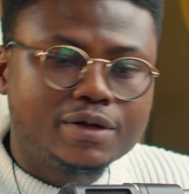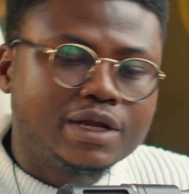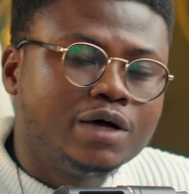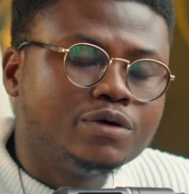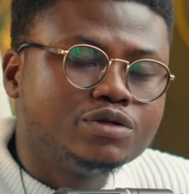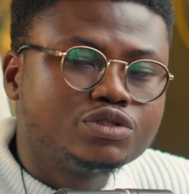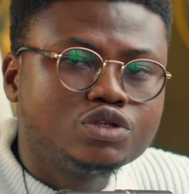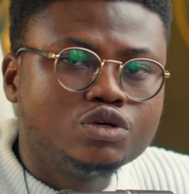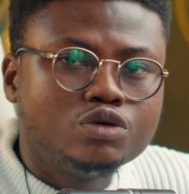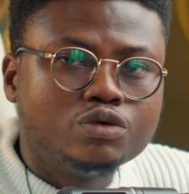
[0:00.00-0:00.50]

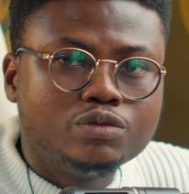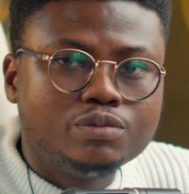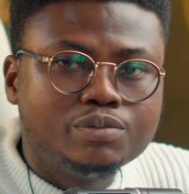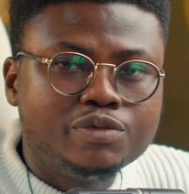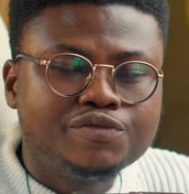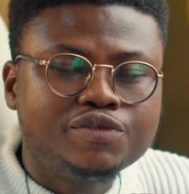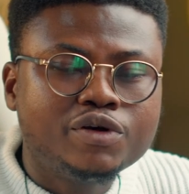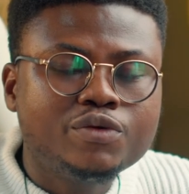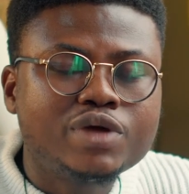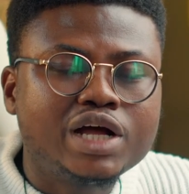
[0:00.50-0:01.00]
Now, so
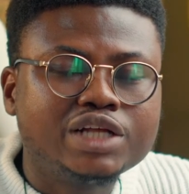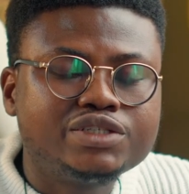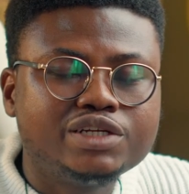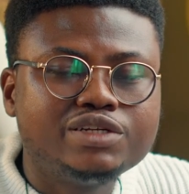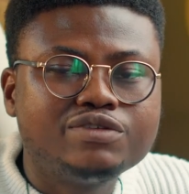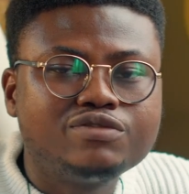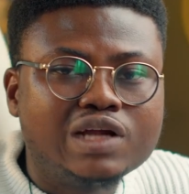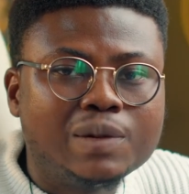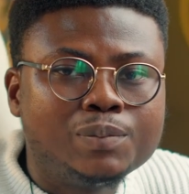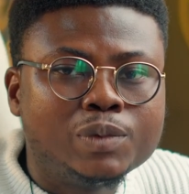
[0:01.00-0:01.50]
before we
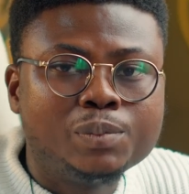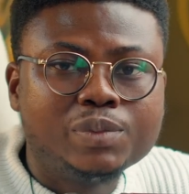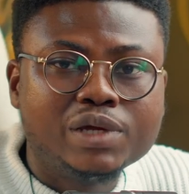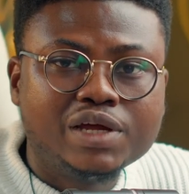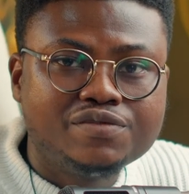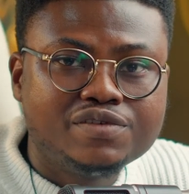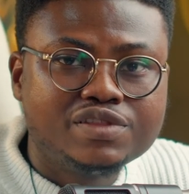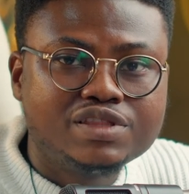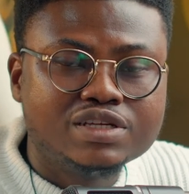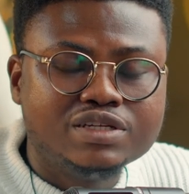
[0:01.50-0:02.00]
actually wrap up
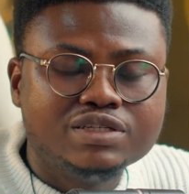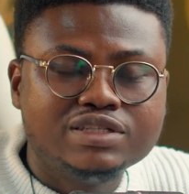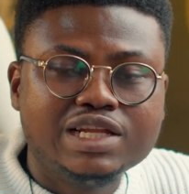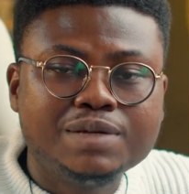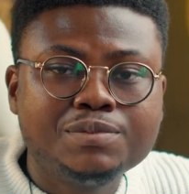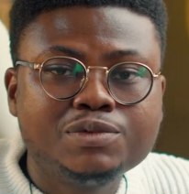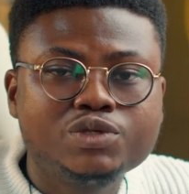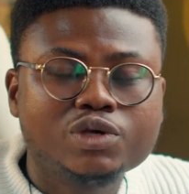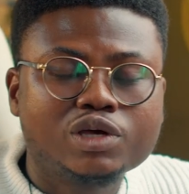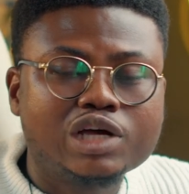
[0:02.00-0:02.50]
everything,
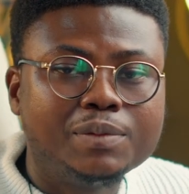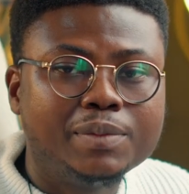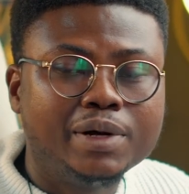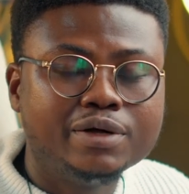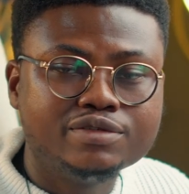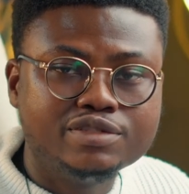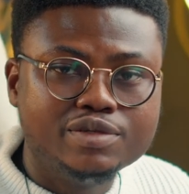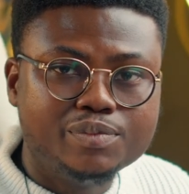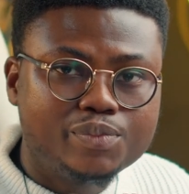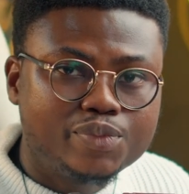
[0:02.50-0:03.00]
let me talk
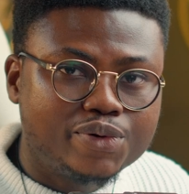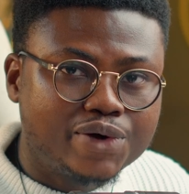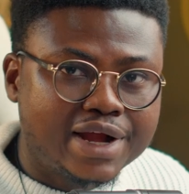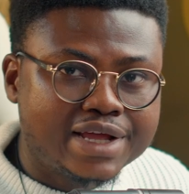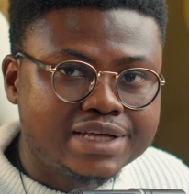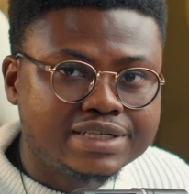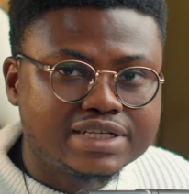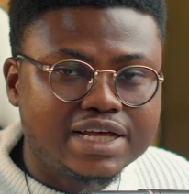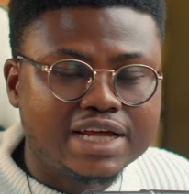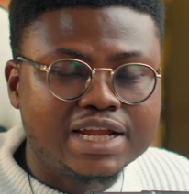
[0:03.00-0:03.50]
about the
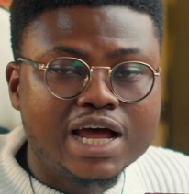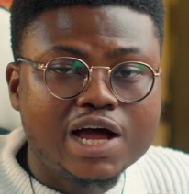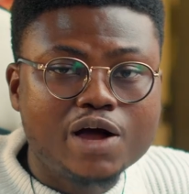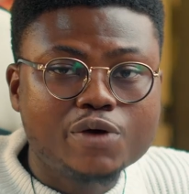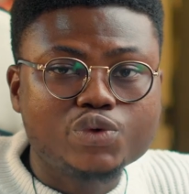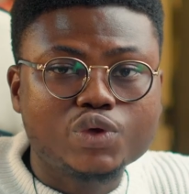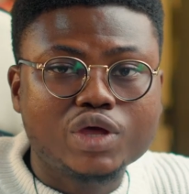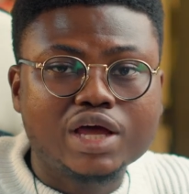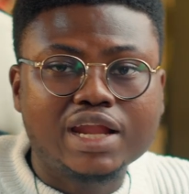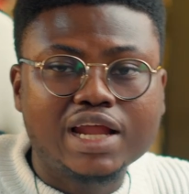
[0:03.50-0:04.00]
price and how
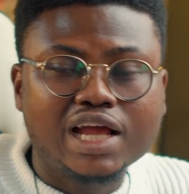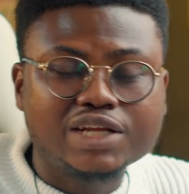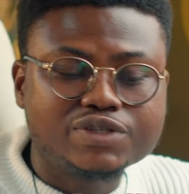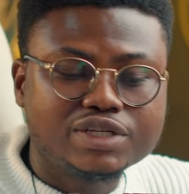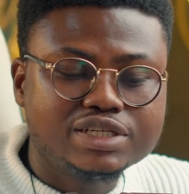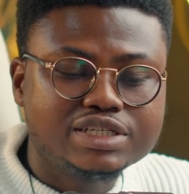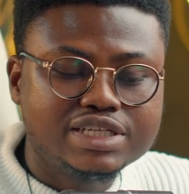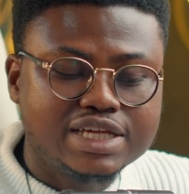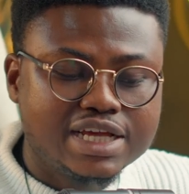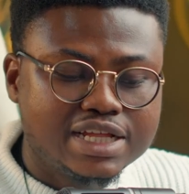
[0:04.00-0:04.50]
you can
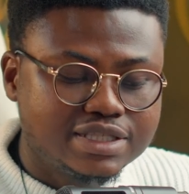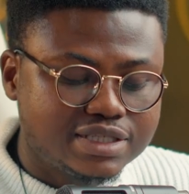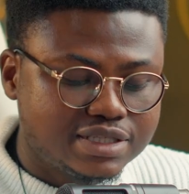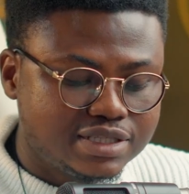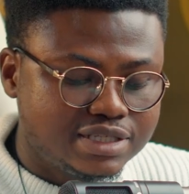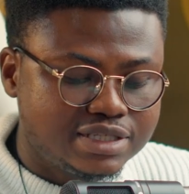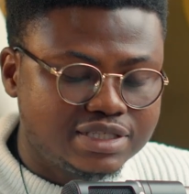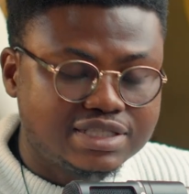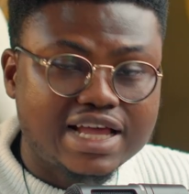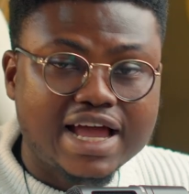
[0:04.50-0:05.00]
actually get
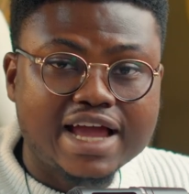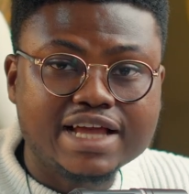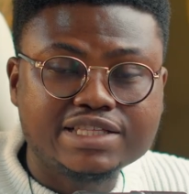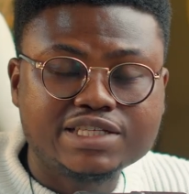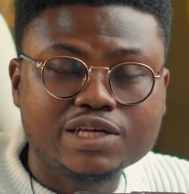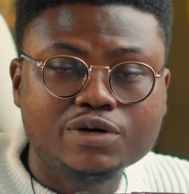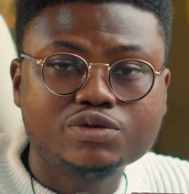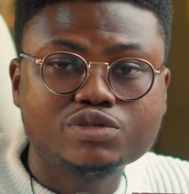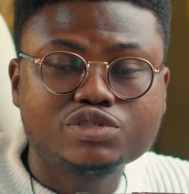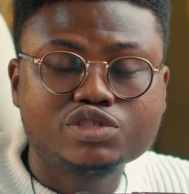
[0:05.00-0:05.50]
this
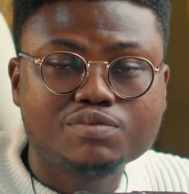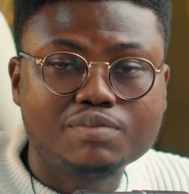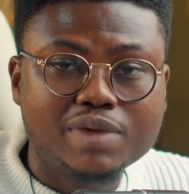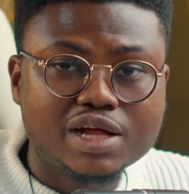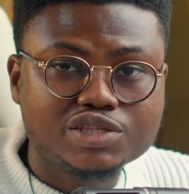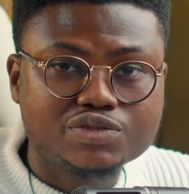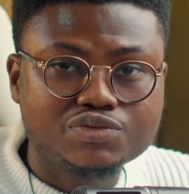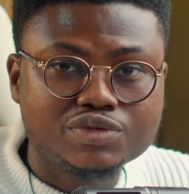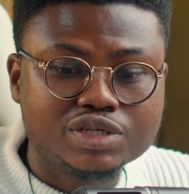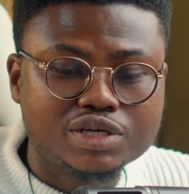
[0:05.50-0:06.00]
itel
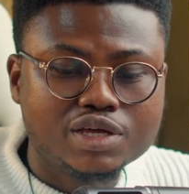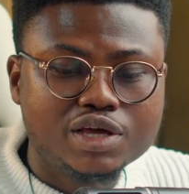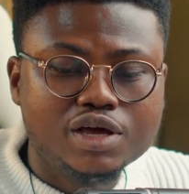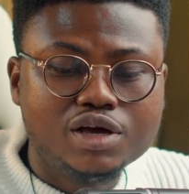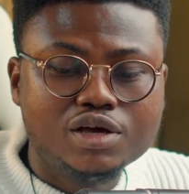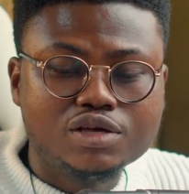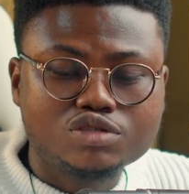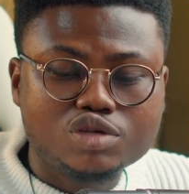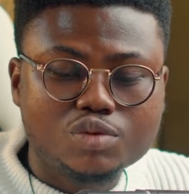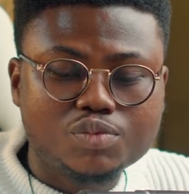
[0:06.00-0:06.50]
smart ring.
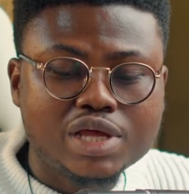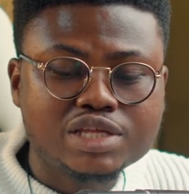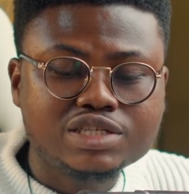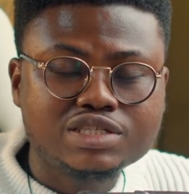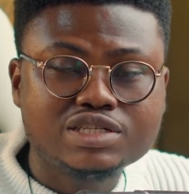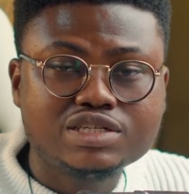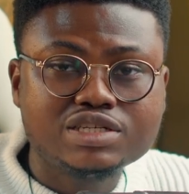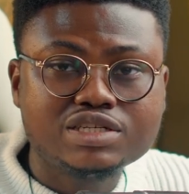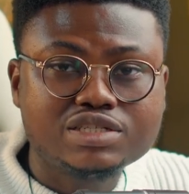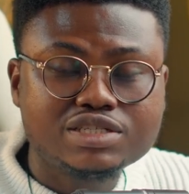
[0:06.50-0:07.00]

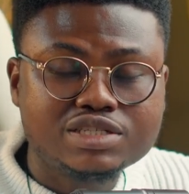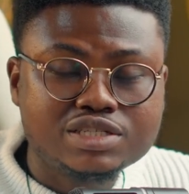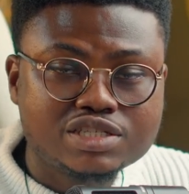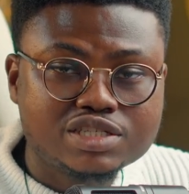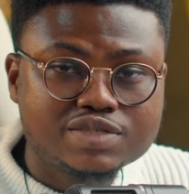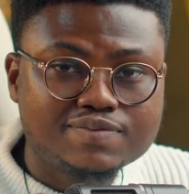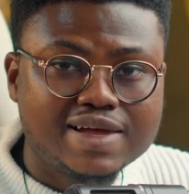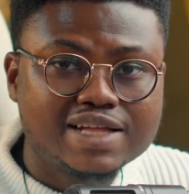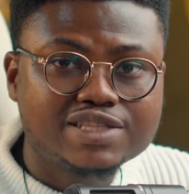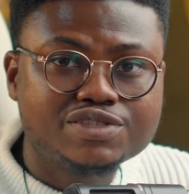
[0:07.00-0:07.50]
Surprisingly,
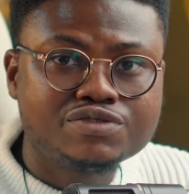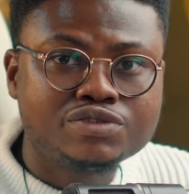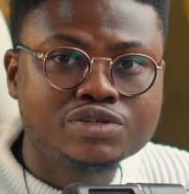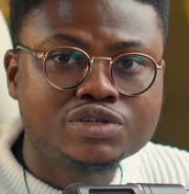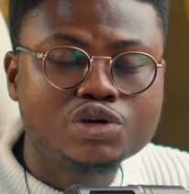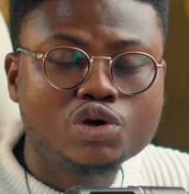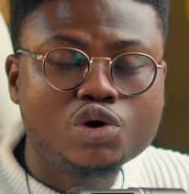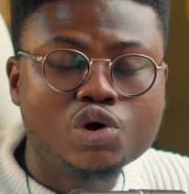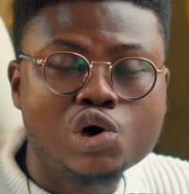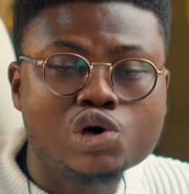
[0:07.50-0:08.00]
this smart
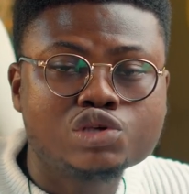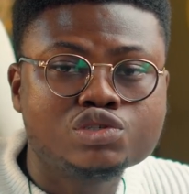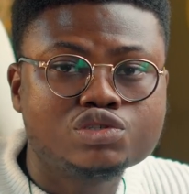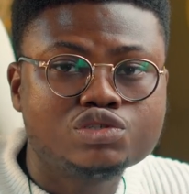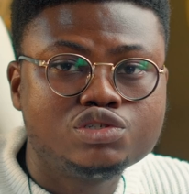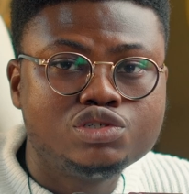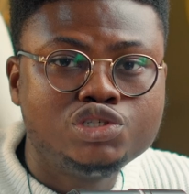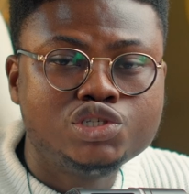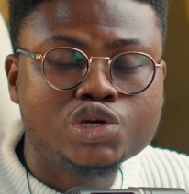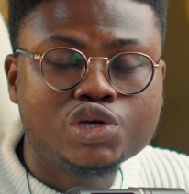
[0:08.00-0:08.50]
ring
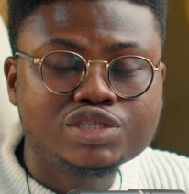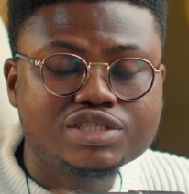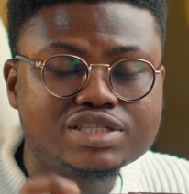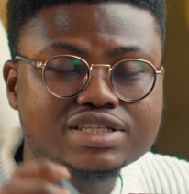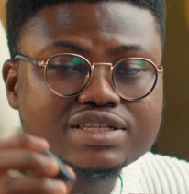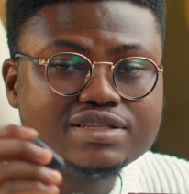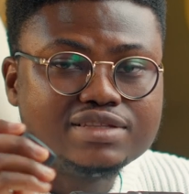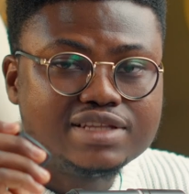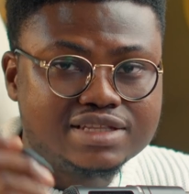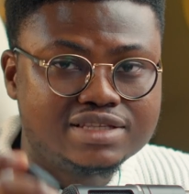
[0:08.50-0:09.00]
costs
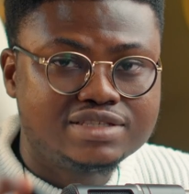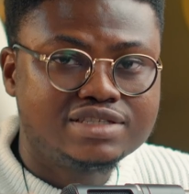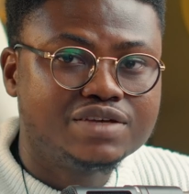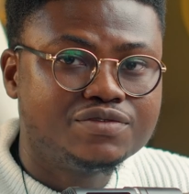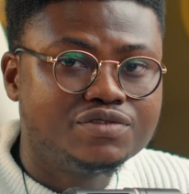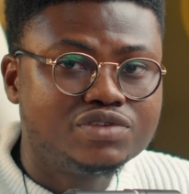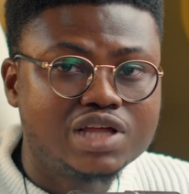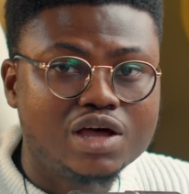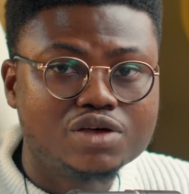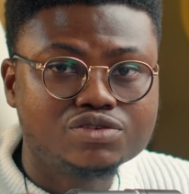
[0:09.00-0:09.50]
just
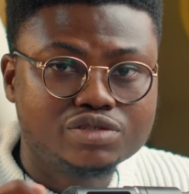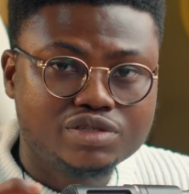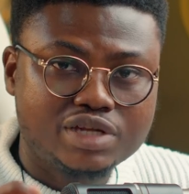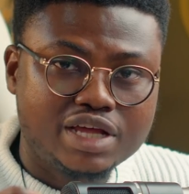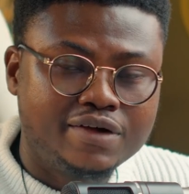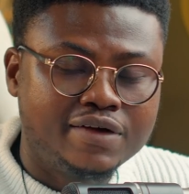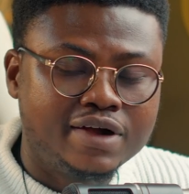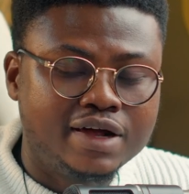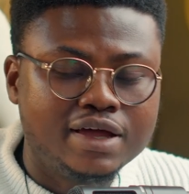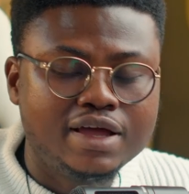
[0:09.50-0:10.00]
37,000
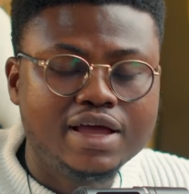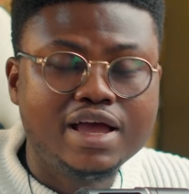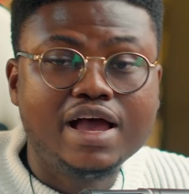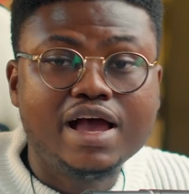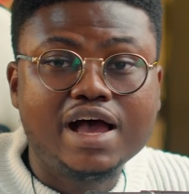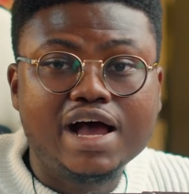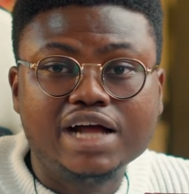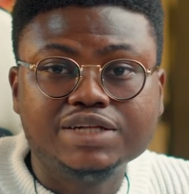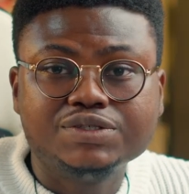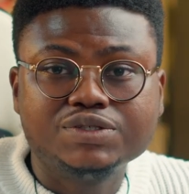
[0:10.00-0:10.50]
naira
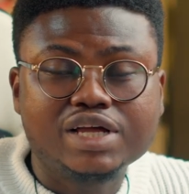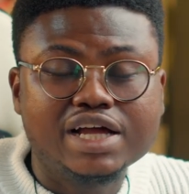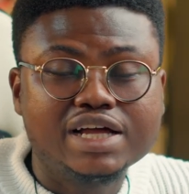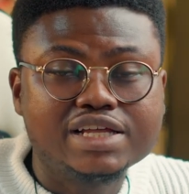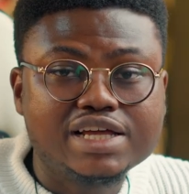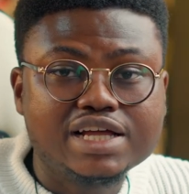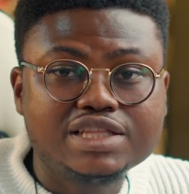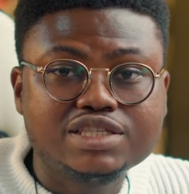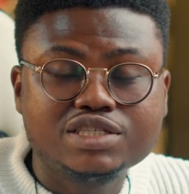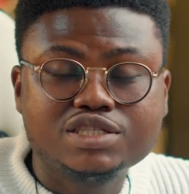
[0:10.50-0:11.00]
and you
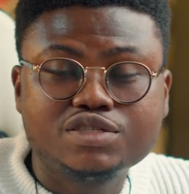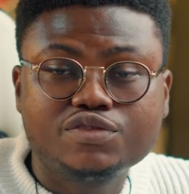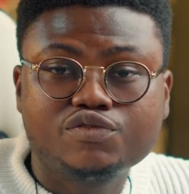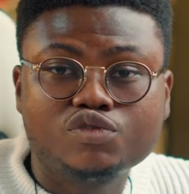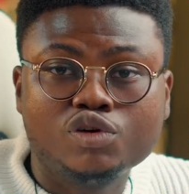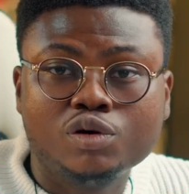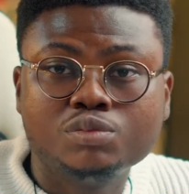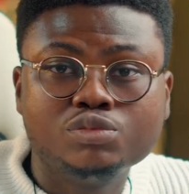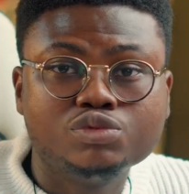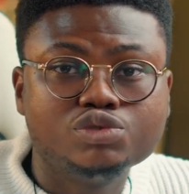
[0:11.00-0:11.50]
can get it
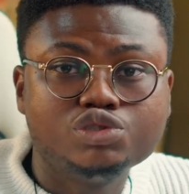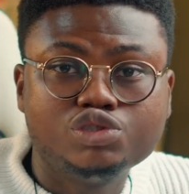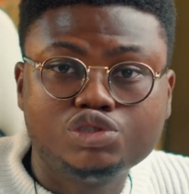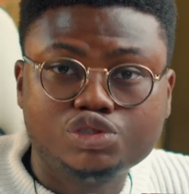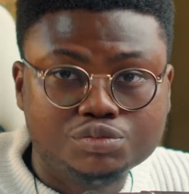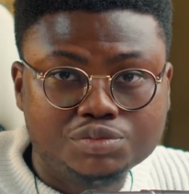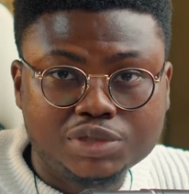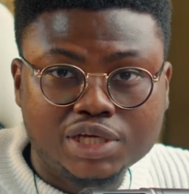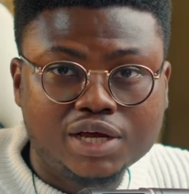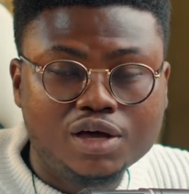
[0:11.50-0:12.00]
from
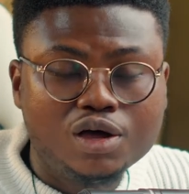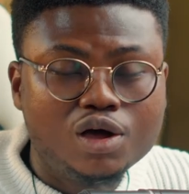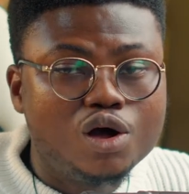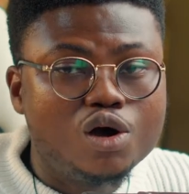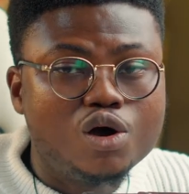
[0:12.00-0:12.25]
Jumia.